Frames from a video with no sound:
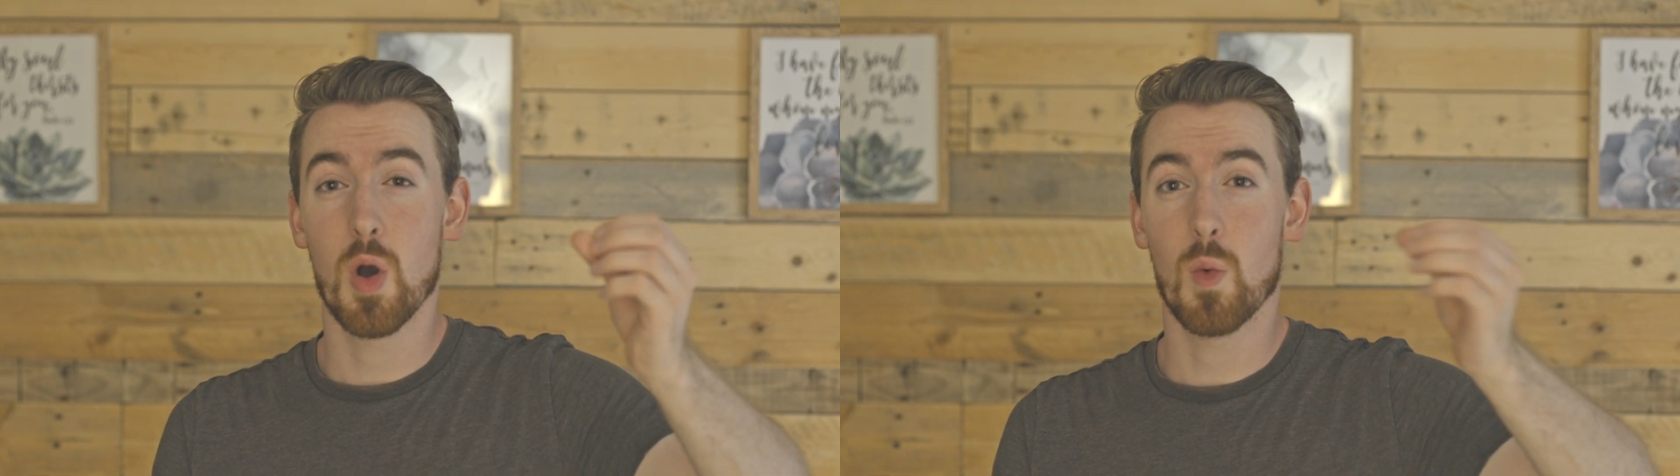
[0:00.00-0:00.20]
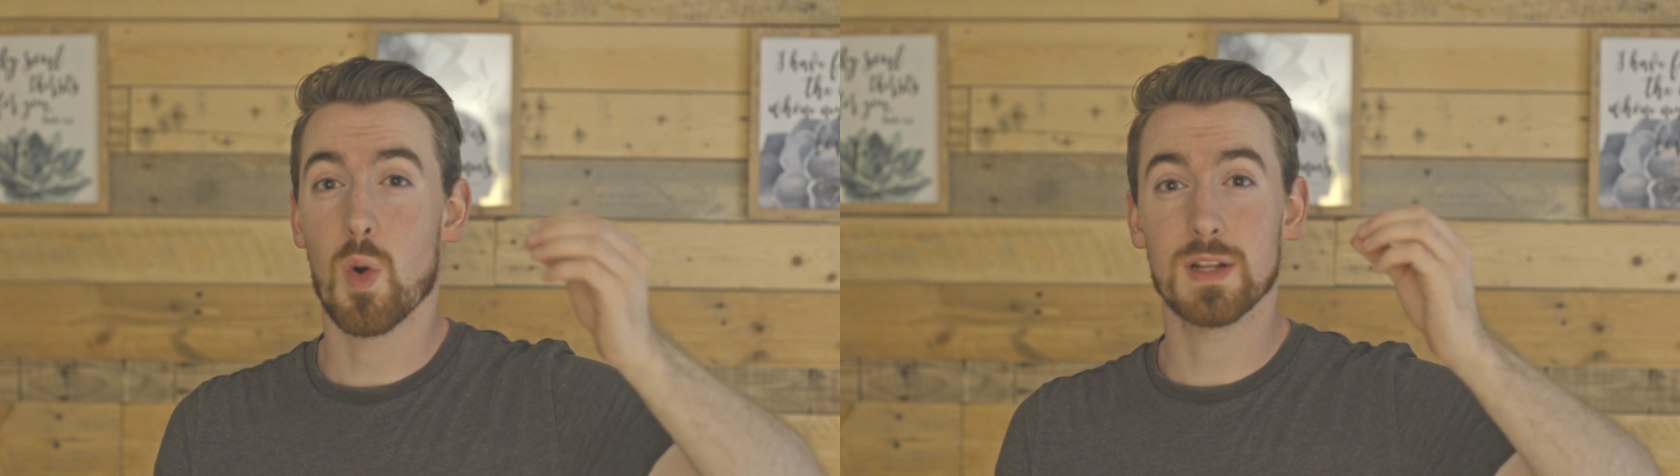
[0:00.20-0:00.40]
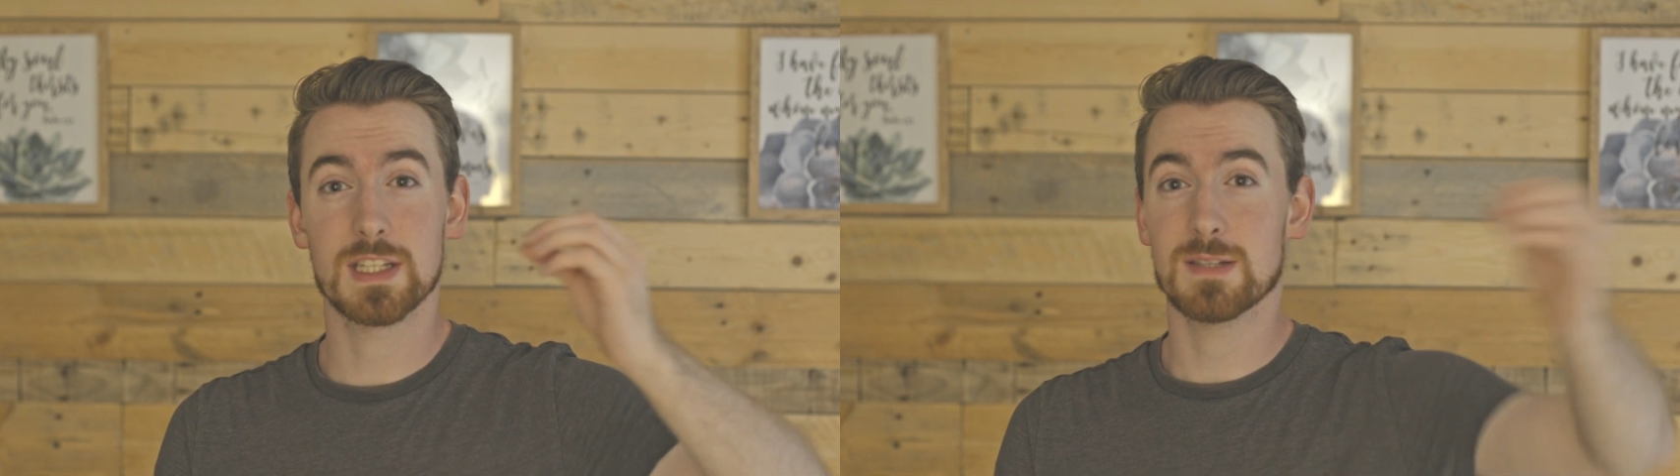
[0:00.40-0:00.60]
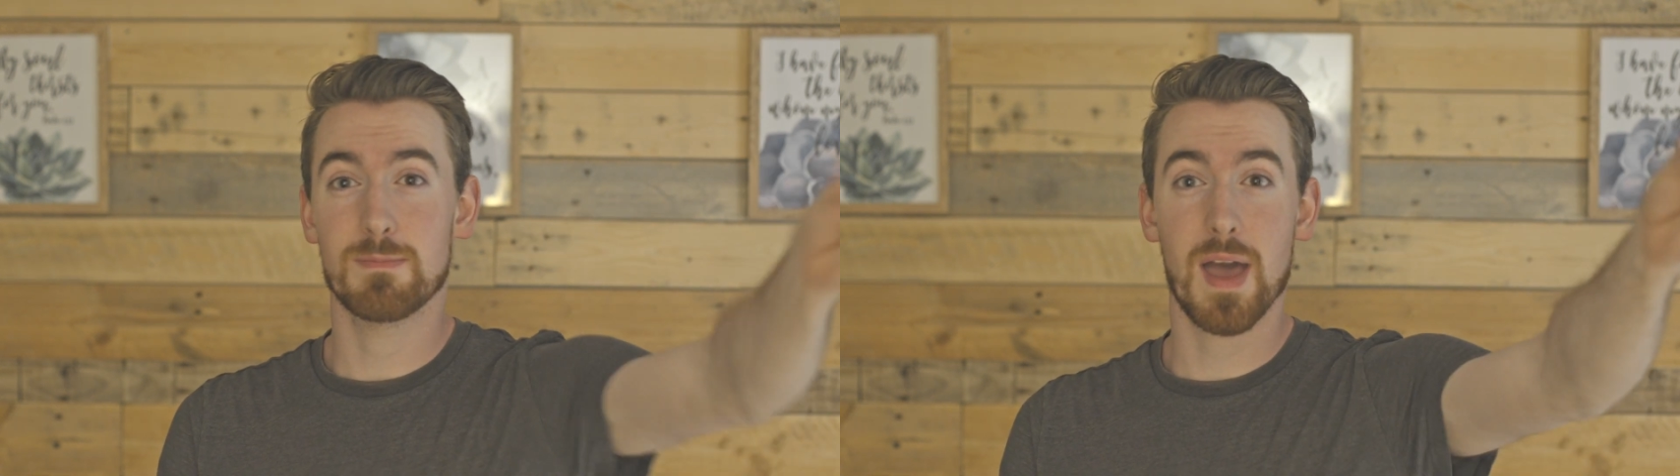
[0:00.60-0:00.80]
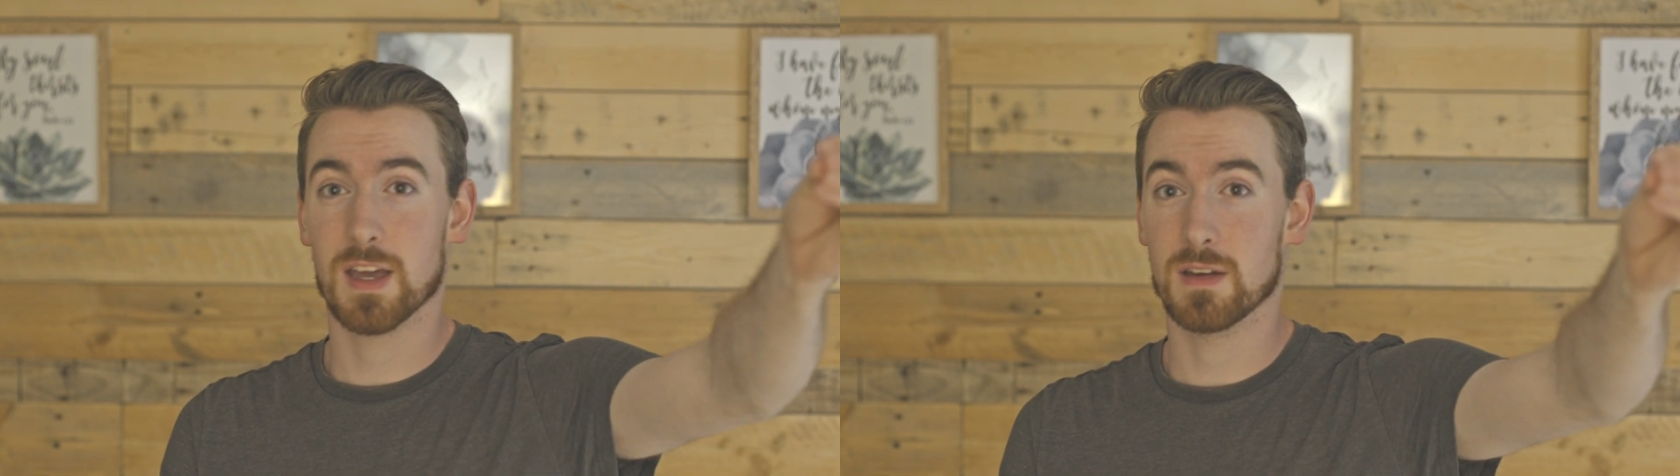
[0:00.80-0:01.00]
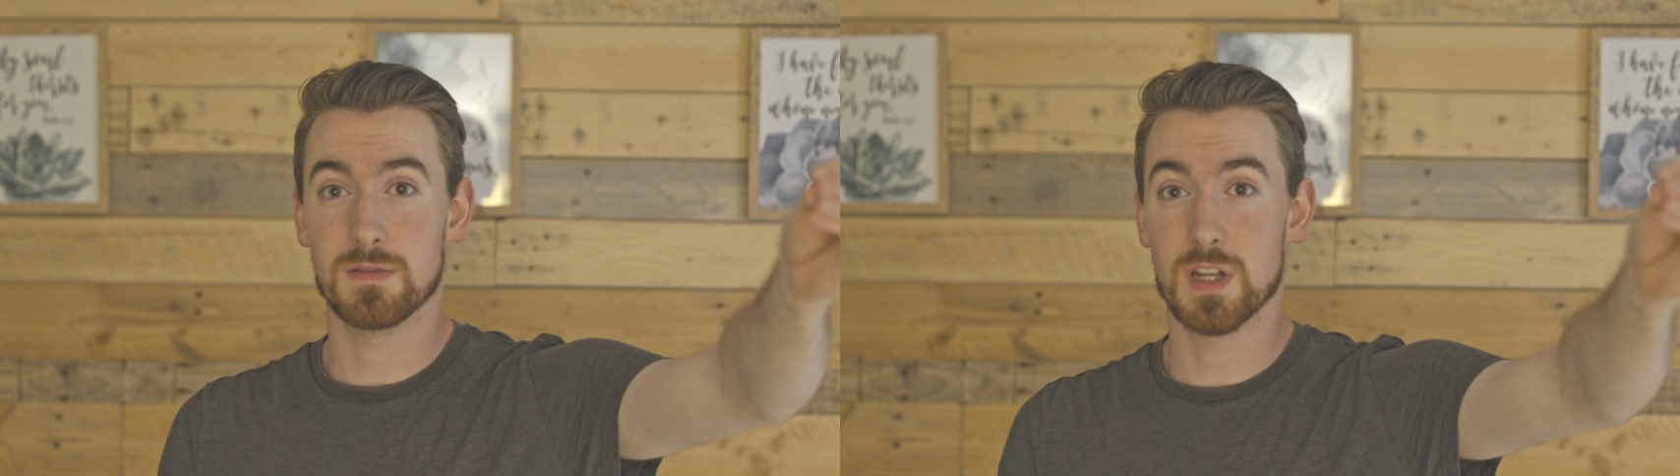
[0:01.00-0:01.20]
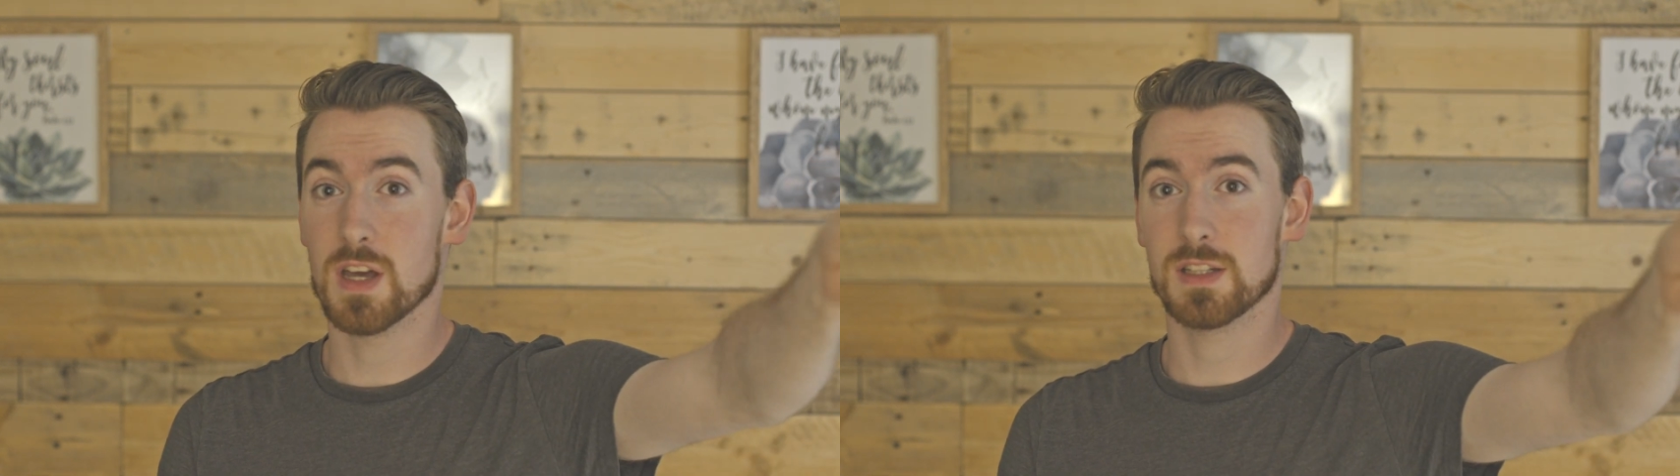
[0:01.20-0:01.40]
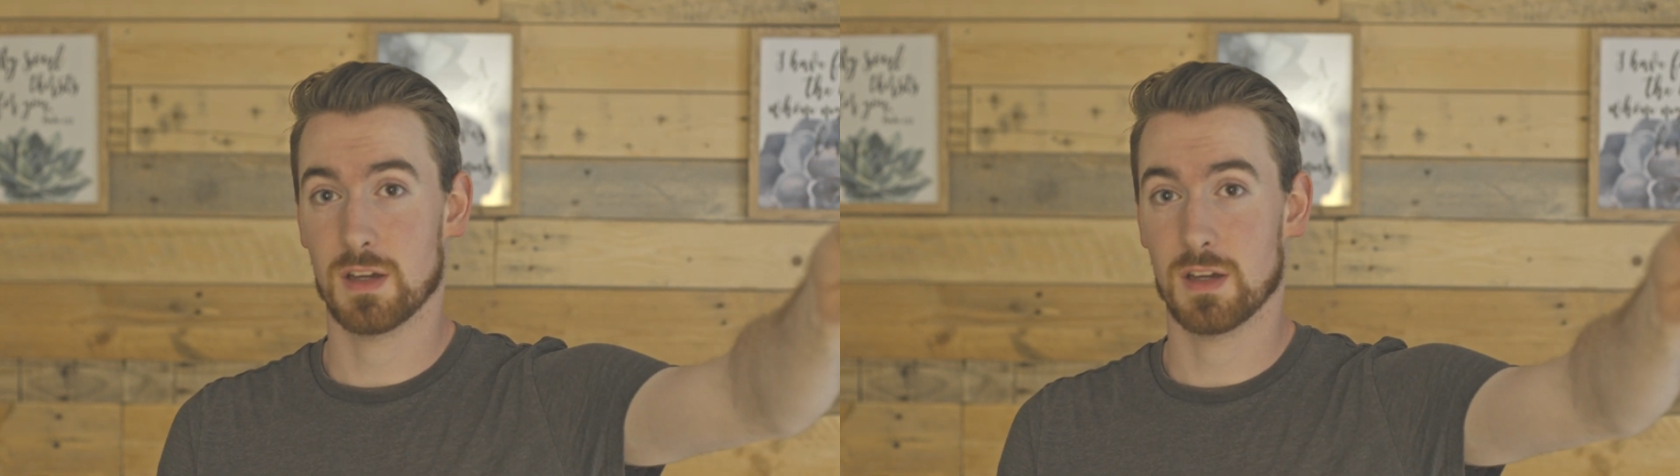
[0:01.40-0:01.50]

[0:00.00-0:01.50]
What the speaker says: one speck of dirt